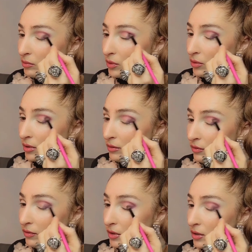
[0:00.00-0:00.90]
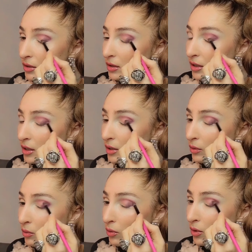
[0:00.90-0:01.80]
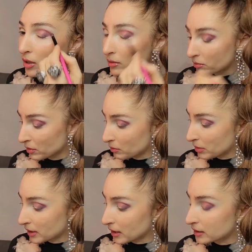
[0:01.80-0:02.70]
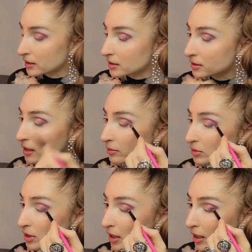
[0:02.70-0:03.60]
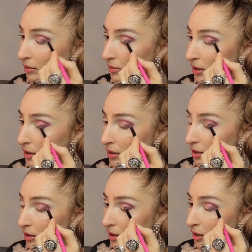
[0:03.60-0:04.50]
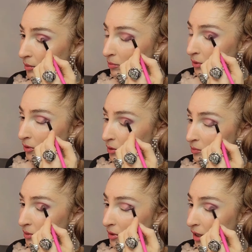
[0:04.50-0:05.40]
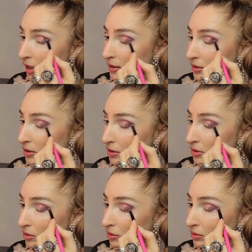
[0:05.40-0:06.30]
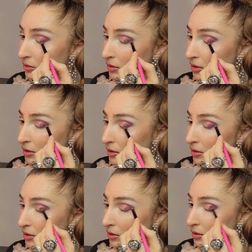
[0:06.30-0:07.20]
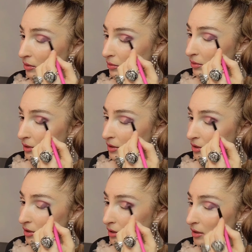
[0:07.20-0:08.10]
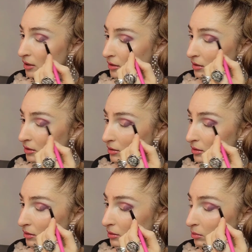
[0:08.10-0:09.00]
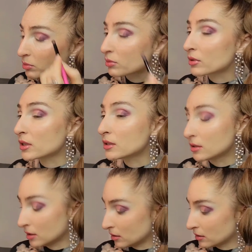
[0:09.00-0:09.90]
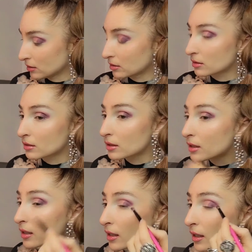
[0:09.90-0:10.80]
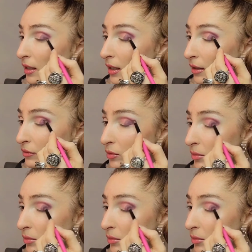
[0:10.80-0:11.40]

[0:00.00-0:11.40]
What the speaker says: beautiful, warm, but at the same time a purple undertone, which is pretty. And I have